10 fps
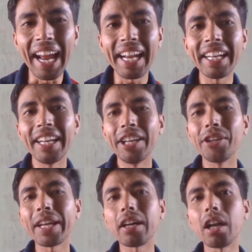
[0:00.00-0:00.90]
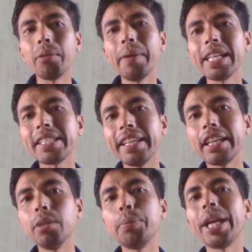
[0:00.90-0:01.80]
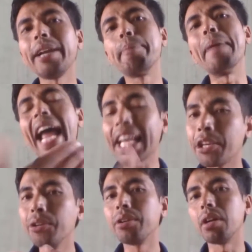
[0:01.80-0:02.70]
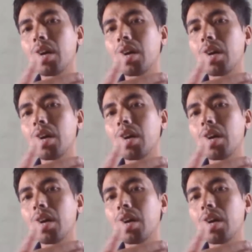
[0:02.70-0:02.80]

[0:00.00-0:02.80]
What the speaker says: and you can always recuperate back your